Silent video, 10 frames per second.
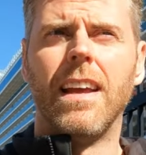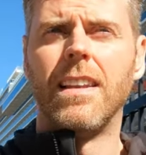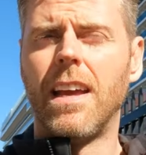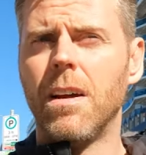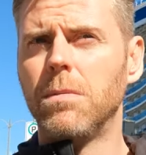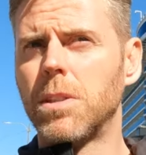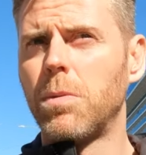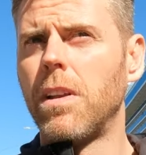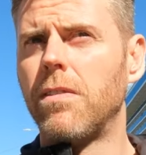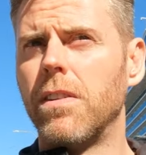And now I'm just
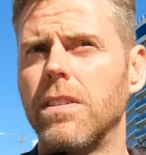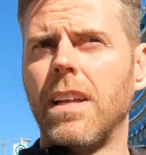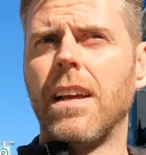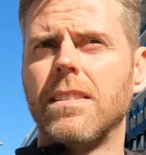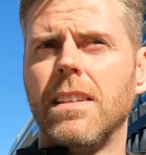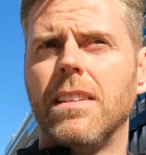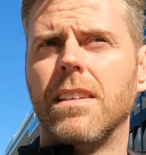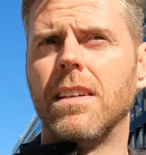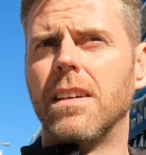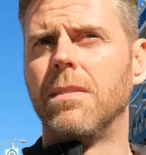waiting for a taxi
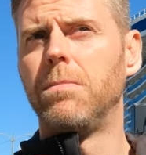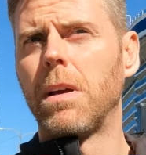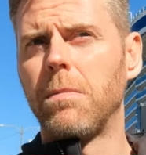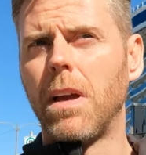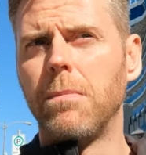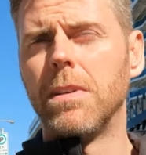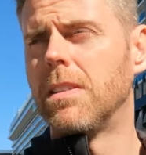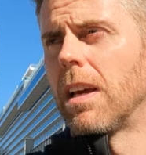to pick me up and